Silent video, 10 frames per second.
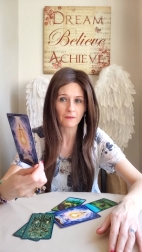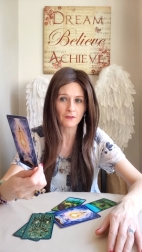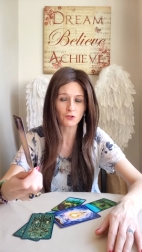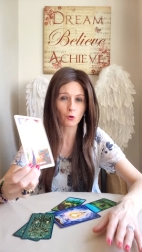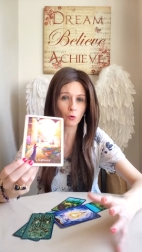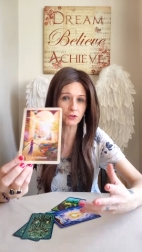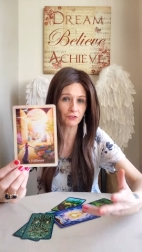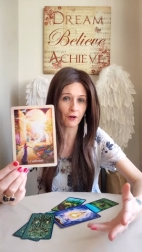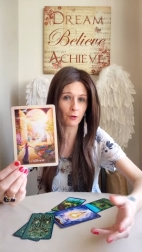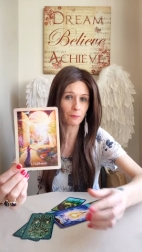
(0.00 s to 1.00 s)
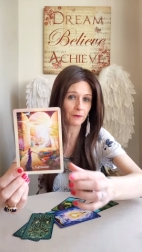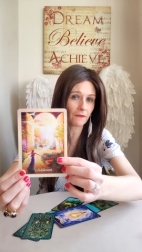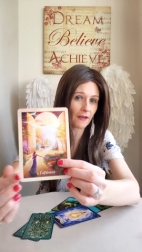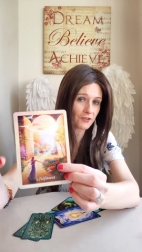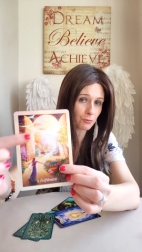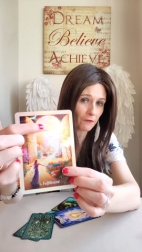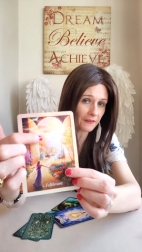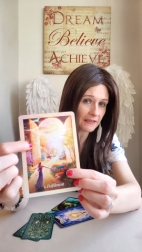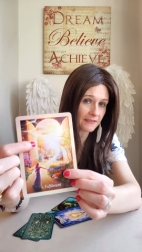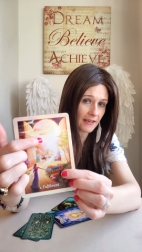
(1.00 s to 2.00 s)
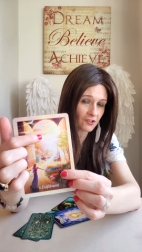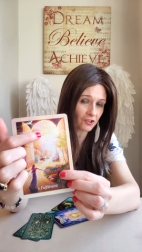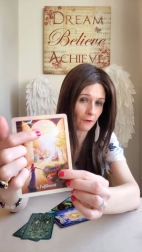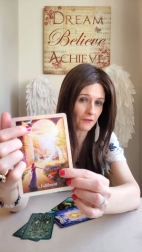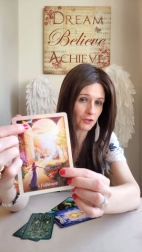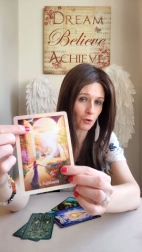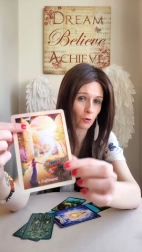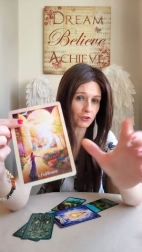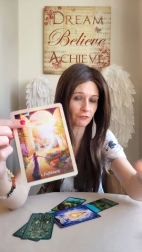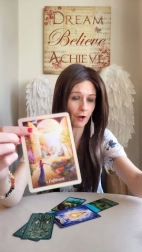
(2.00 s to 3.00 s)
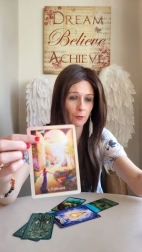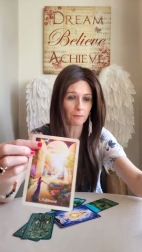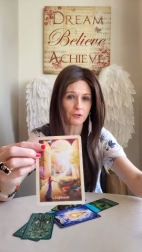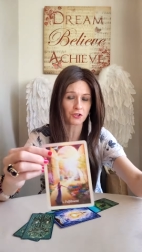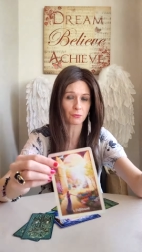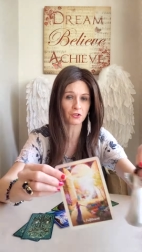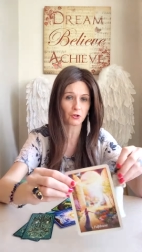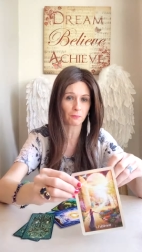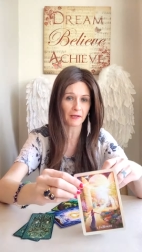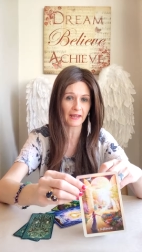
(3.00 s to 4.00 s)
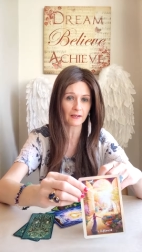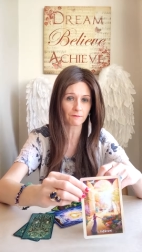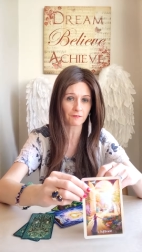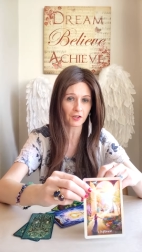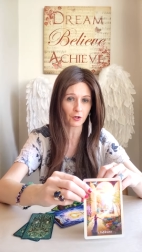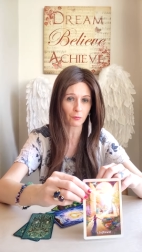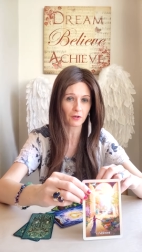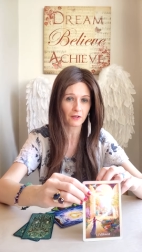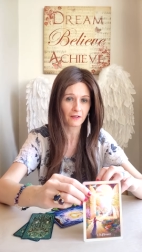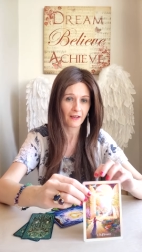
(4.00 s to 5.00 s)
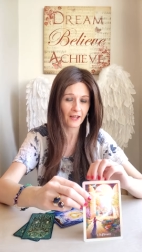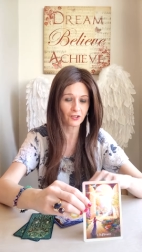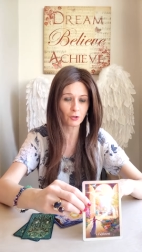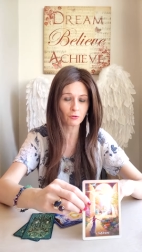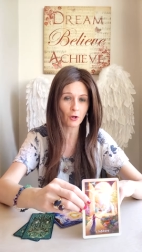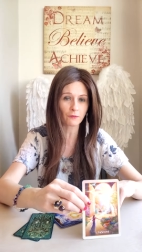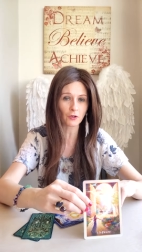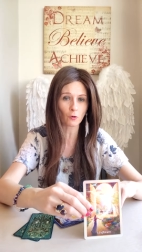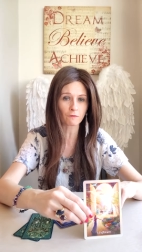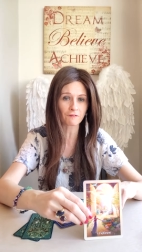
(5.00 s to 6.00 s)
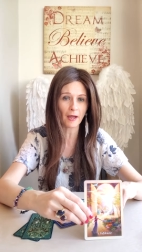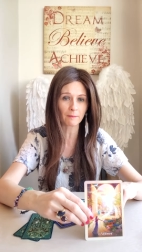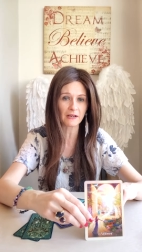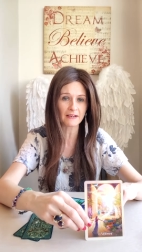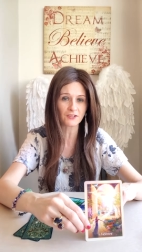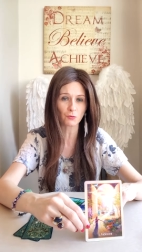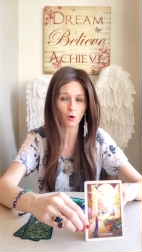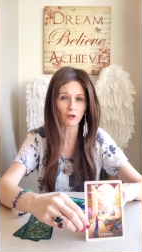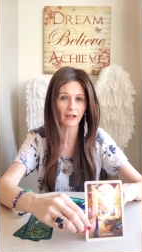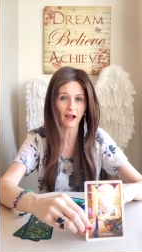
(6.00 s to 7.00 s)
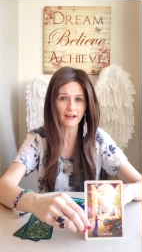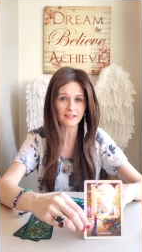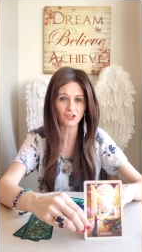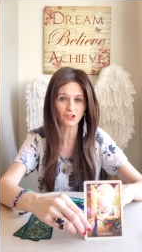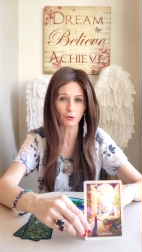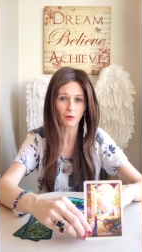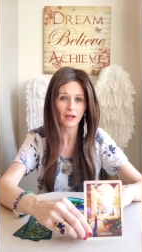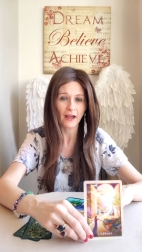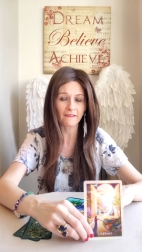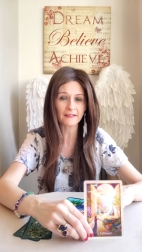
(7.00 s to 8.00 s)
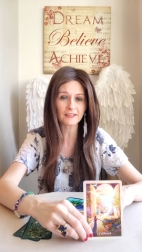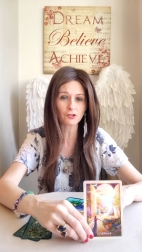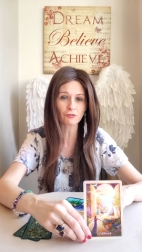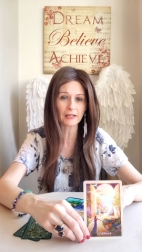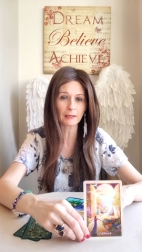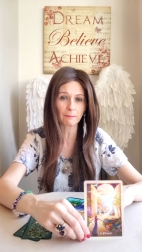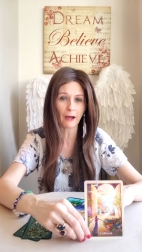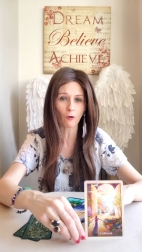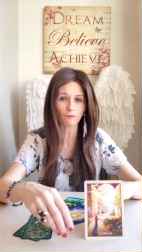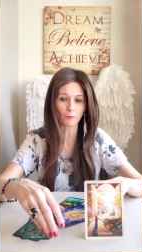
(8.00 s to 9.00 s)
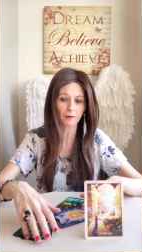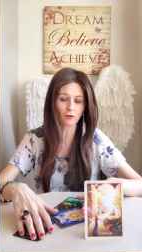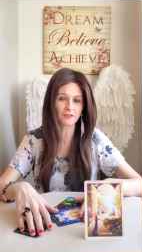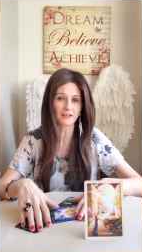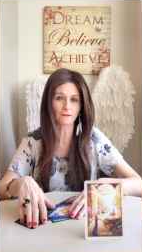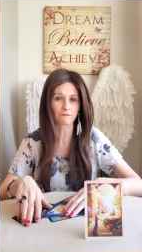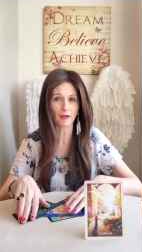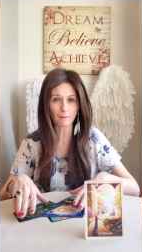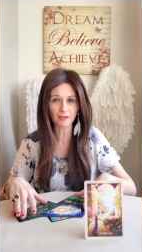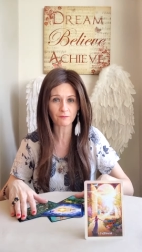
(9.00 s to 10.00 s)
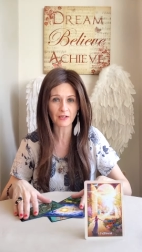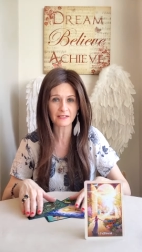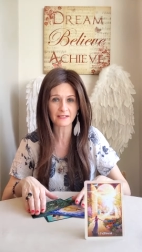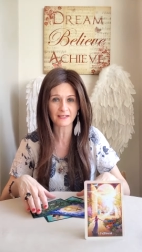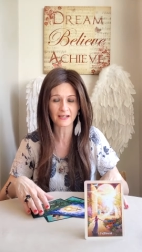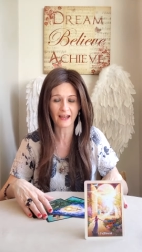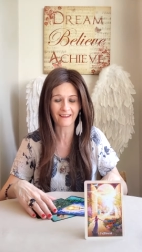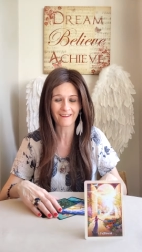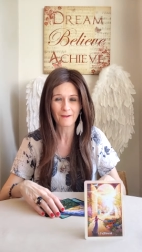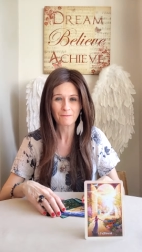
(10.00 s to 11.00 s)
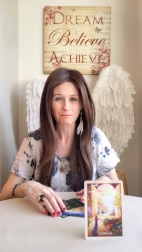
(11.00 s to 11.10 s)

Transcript: The doors are open. And that's what this is, you know, the doors are open to a new beginning for you. And you know that your feminine is the one guiding you. And this is really powerful because in the feminine reading today,